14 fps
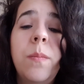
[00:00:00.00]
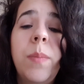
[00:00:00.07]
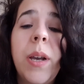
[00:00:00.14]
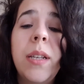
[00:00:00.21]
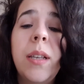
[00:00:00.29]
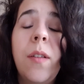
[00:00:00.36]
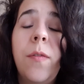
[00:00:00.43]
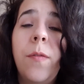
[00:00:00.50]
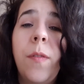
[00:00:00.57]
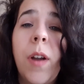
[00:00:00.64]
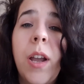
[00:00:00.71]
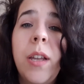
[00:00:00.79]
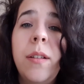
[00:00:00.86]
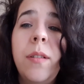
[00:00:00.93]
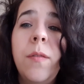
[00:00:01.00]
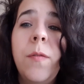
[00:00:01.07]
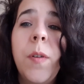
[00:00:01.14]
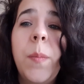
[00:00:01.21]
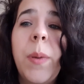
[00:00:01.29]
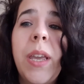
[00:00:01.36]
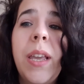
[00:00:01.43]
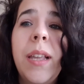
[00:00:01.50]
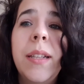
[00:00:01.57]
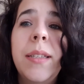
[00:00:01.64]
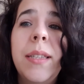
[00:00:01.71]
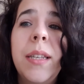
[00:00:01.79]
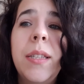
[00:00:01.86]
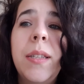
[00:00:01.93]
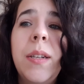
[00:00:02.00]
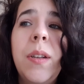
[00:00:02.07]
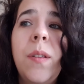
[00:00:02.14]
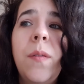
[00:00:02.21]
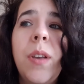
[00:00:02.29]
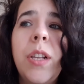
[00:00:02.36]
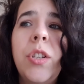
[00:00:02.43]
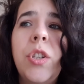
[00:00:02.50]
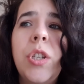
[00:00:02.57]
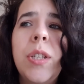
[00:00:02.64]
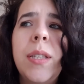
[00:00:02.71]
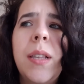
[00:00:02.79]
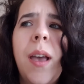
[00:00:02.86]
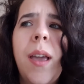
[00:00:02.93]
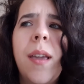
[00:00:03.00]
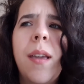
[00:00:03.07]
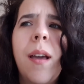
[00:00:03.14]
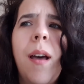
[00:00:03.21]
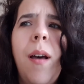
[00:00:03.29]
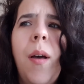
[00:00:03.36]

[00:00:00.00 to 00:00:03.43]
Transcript: by a friend for being insensitive, and she's like,